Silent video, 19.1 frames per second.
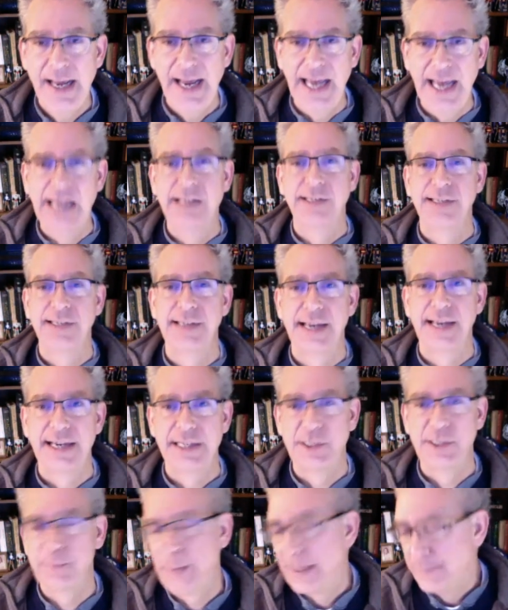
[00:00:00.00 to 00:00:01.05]
as
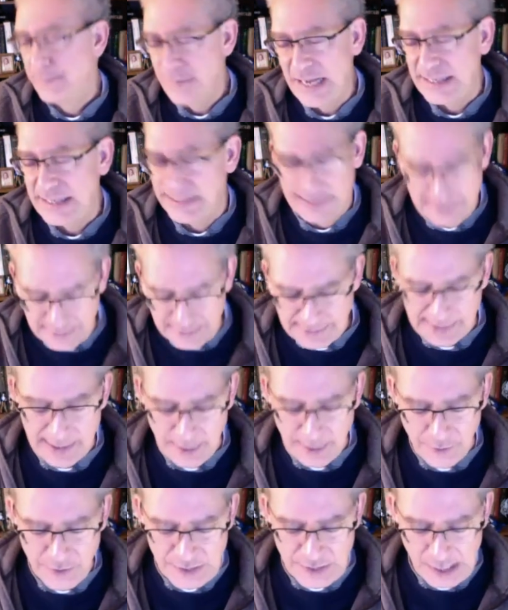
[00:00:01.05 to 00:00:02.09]
saints but that's that's
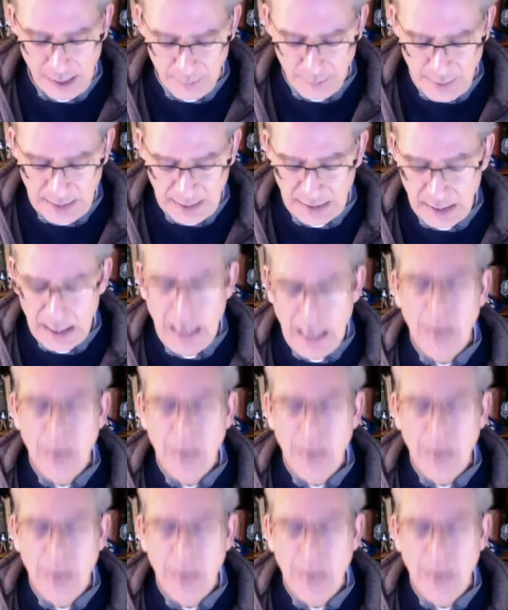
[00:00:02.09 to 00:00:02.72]
another topic